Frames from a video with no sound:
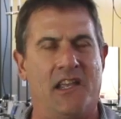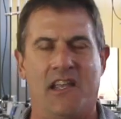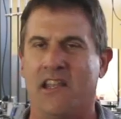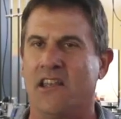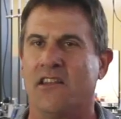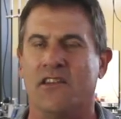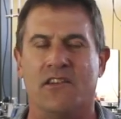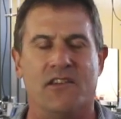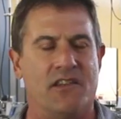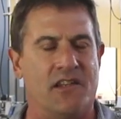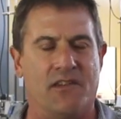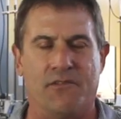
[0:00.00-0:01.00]
In
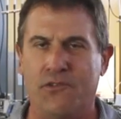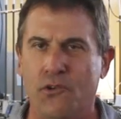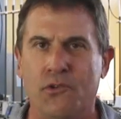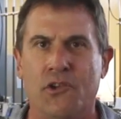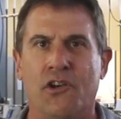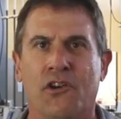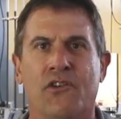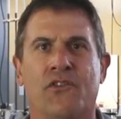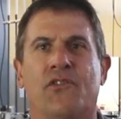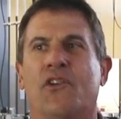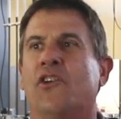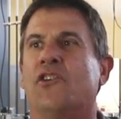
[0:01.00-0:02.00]
a few years,